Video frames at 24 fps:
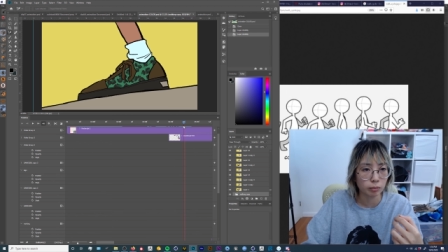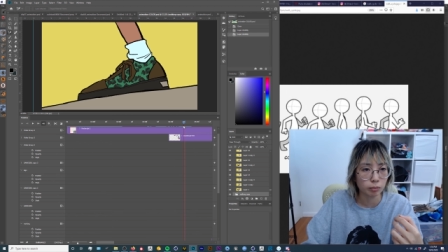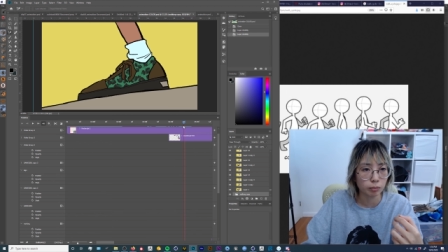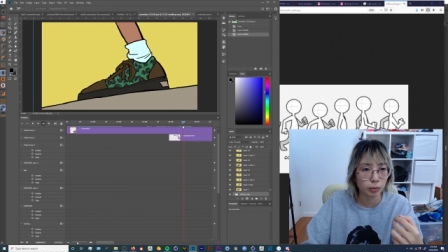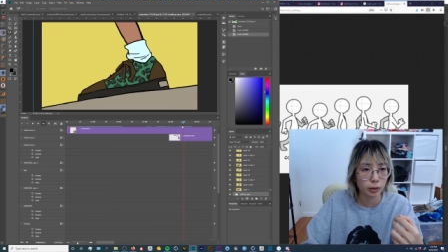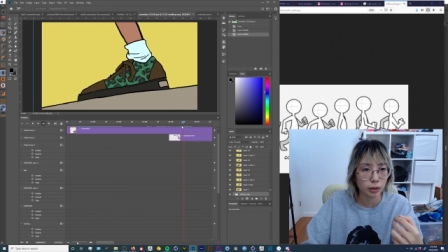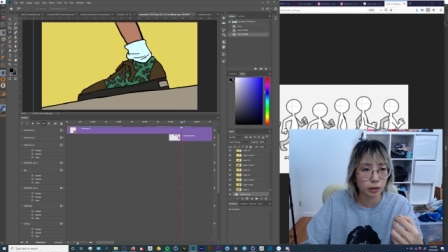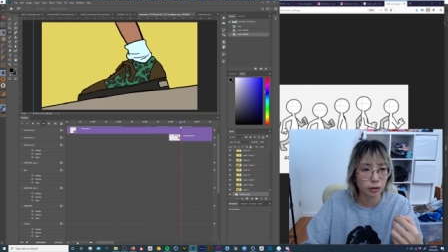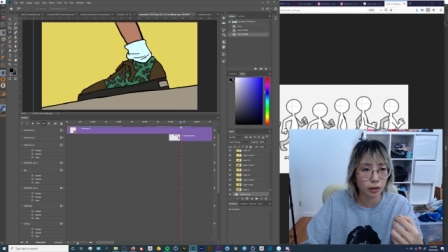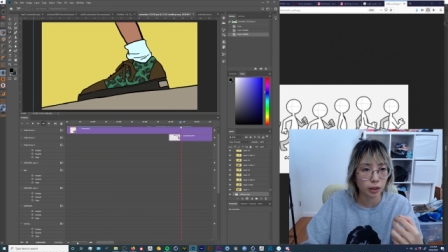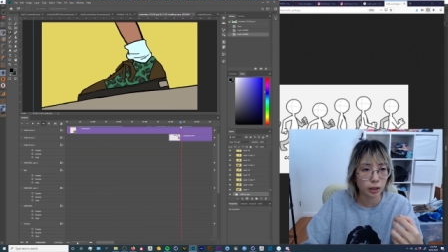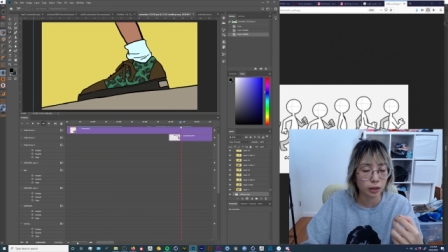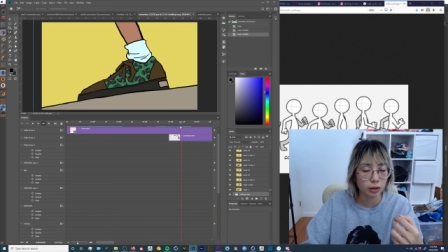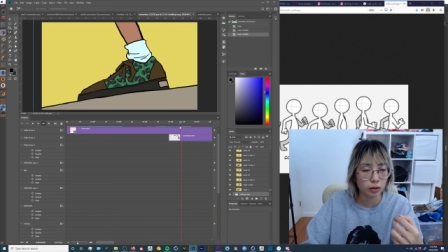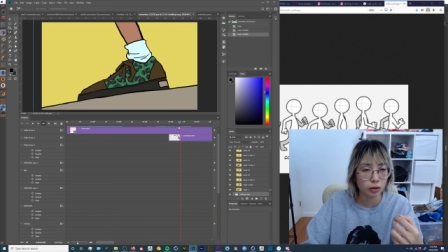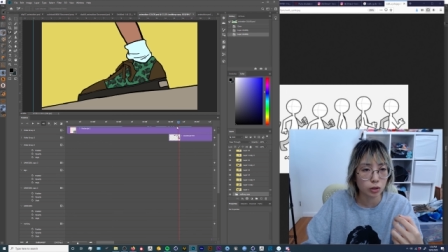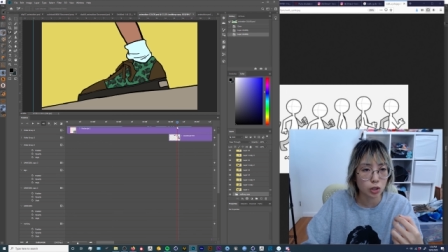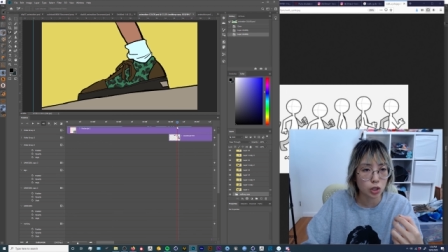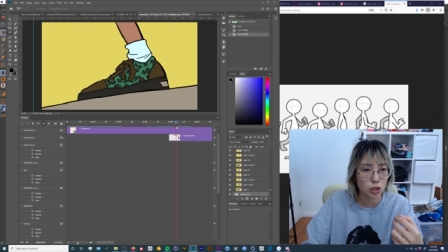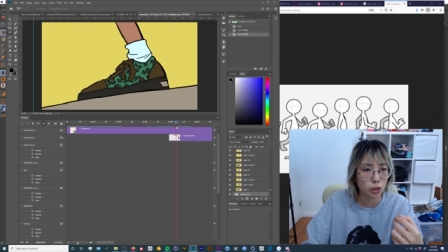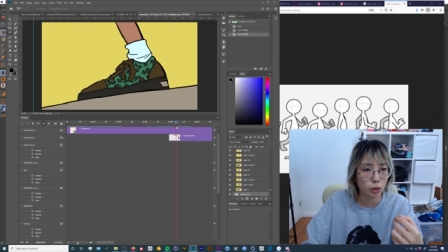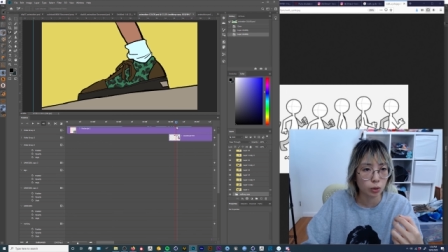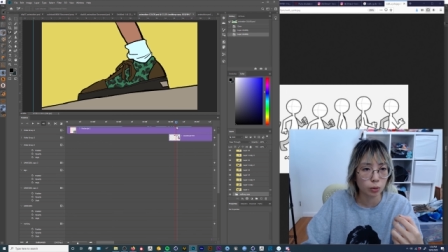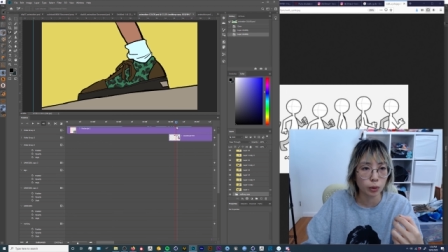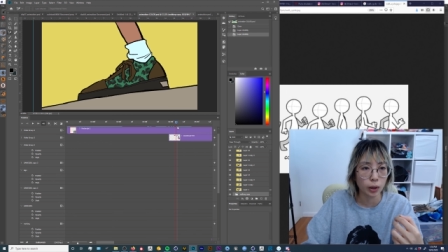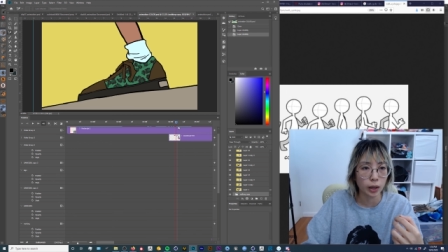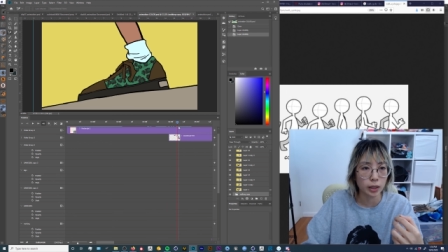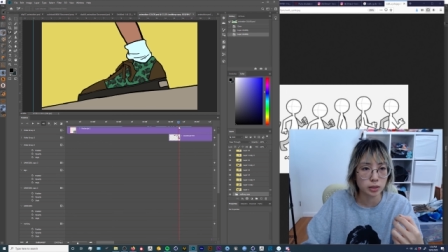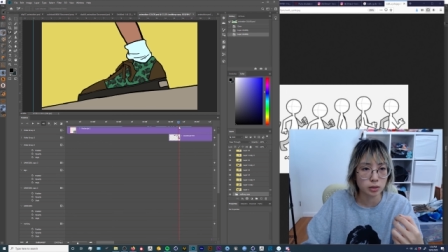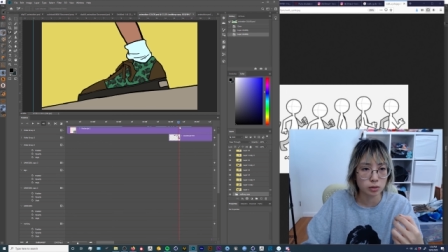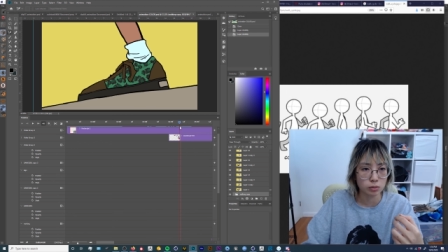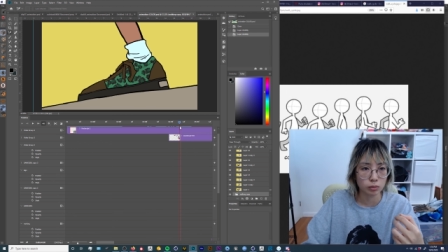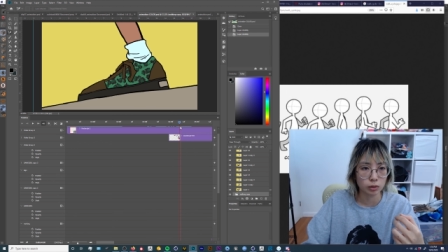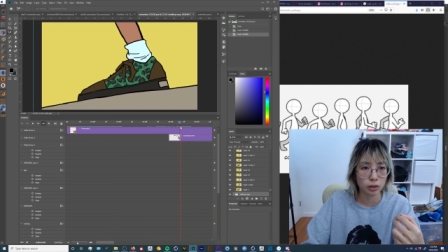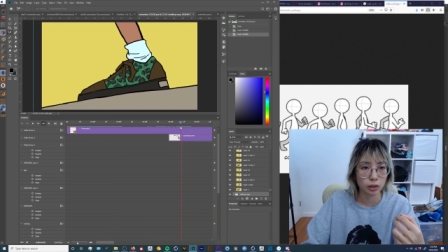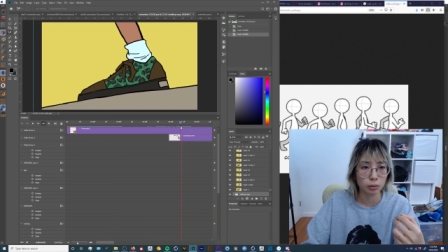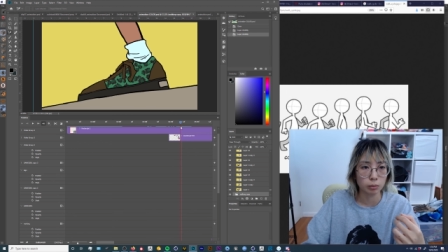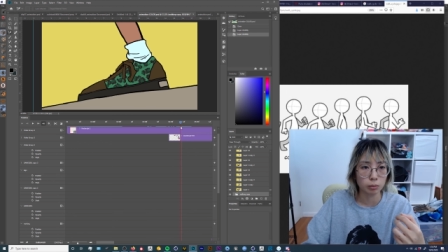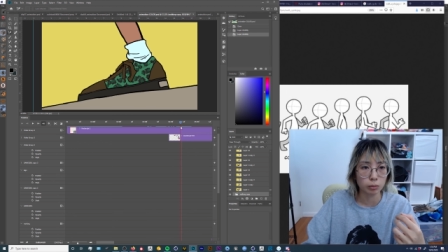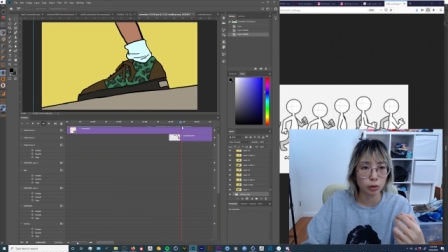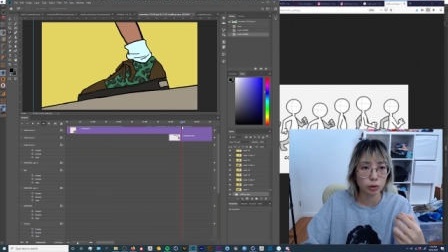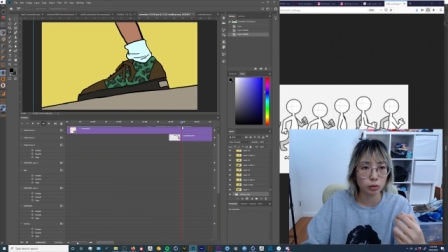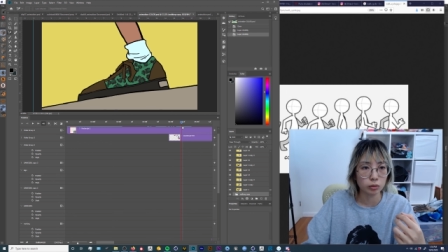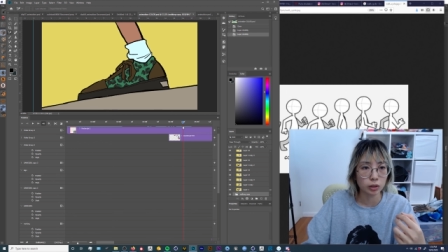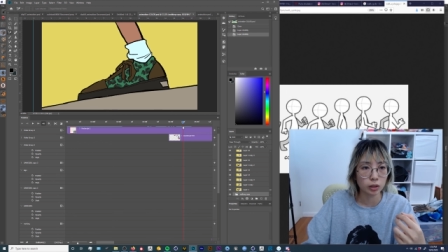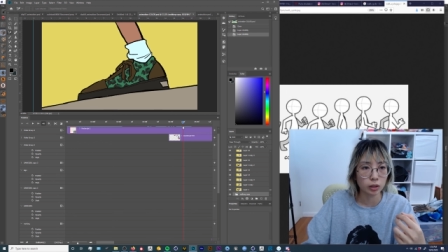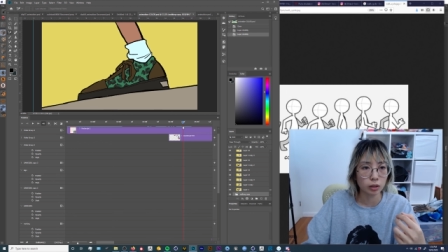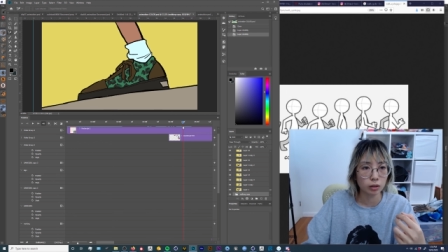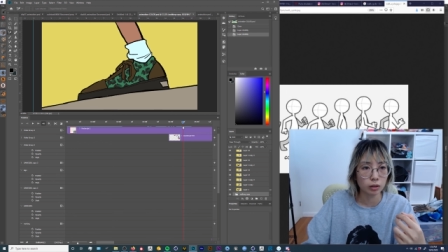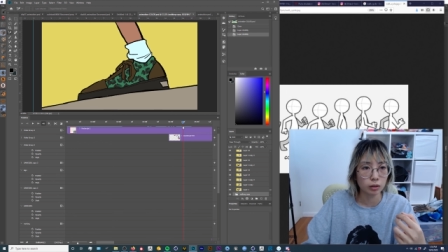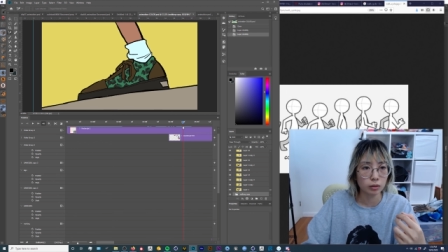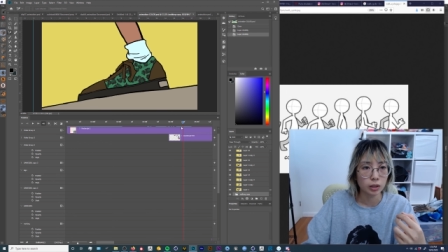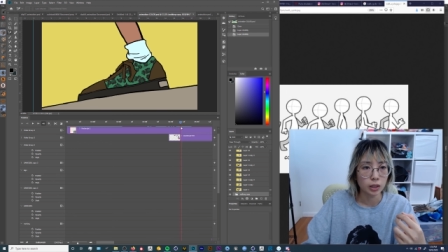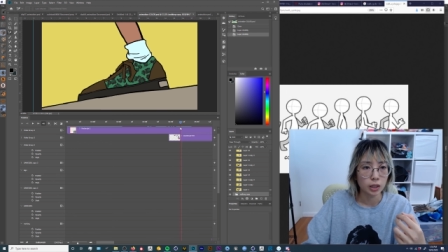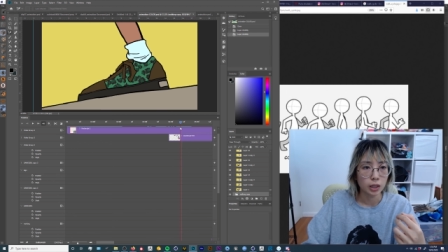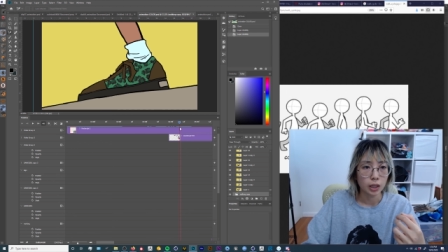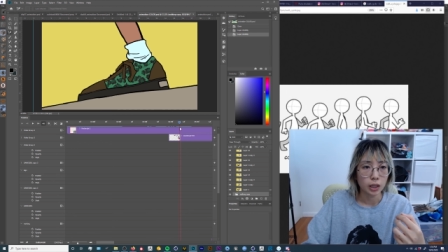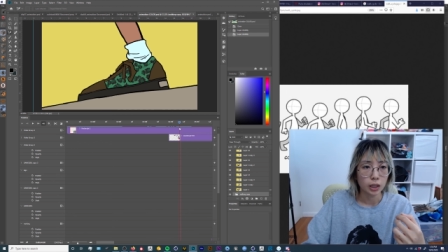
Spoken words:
but like the shoe hasn't really moved at all.